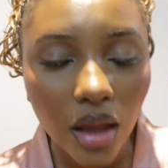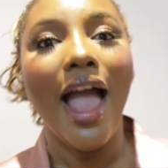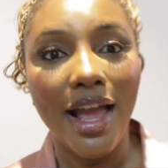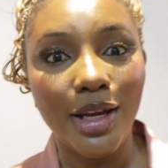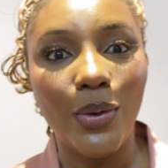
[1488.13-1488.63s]

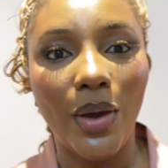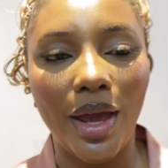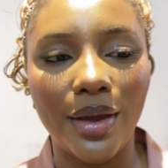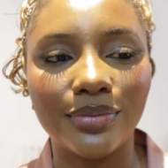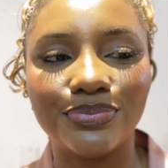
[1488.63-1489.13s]

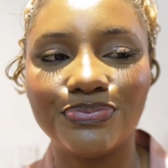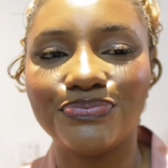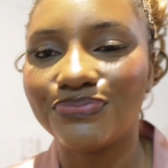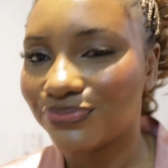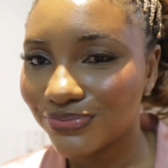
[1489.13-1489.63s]
Anyway,
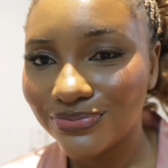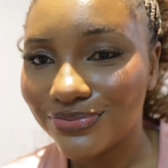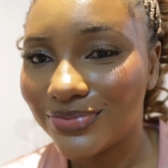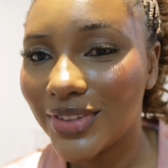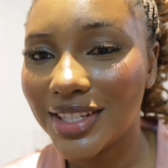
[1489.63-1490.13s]

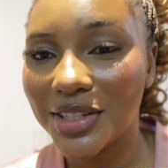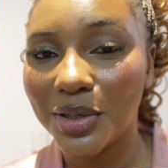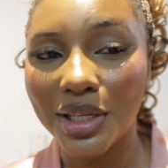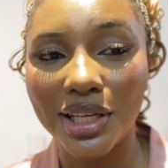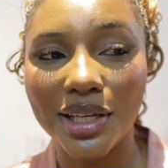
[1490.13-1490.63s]
this is
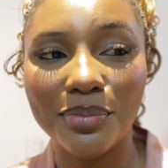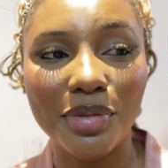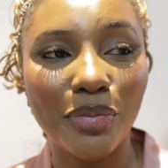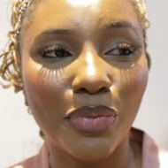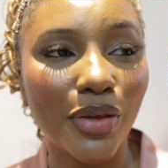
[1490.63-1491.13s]
not a
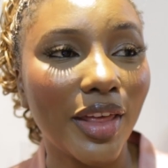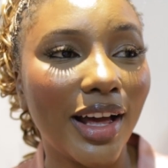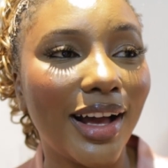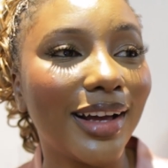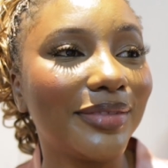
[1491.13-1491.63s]
Big
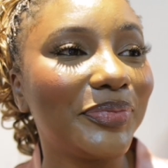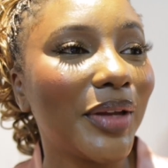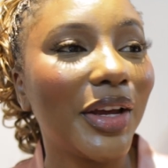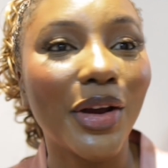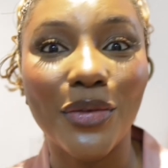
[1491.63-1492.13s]
Brother
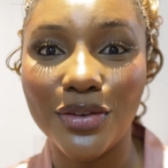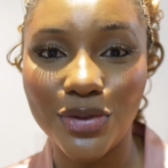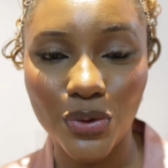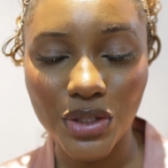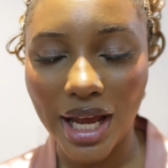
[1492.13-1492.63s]

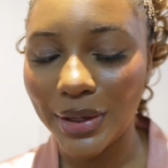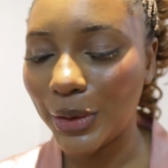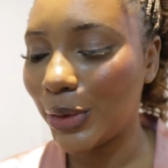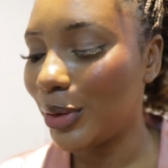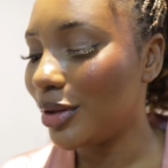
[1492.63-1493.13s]
review
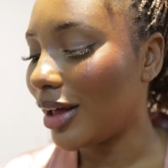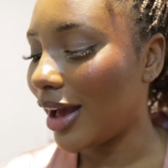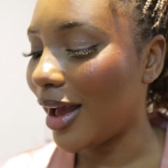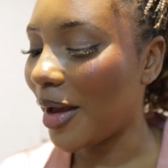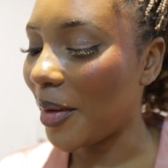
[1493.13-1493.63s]
channel.
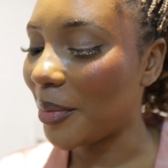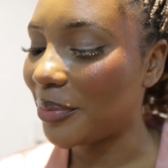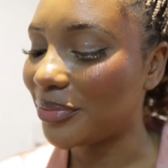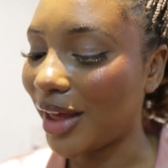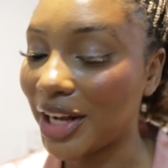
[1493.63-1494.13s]

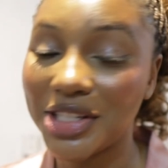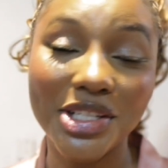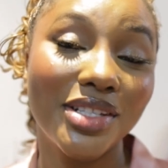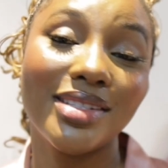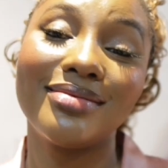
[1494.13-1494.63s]
I
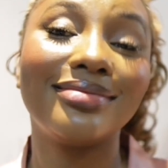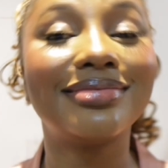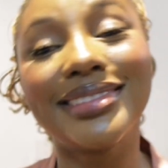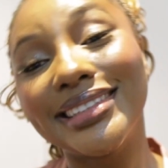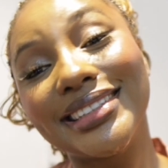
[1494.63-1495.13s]
just
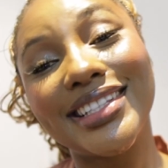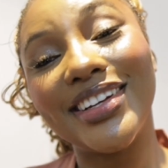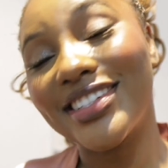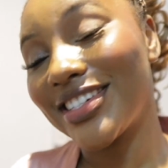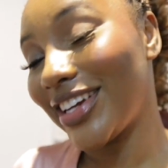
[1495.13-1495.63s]

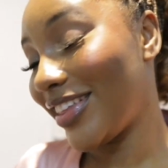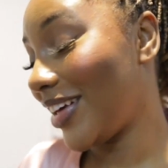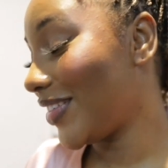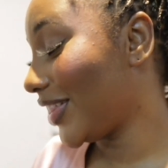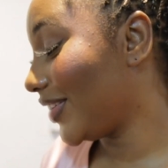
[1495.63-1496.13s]
thought to share
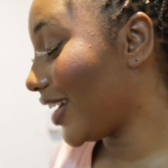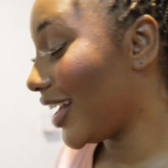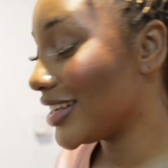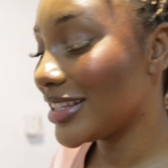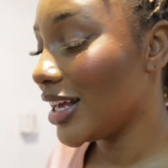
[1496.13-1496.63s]
that with you
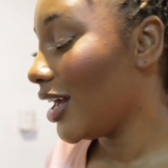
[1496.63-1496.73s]
guys.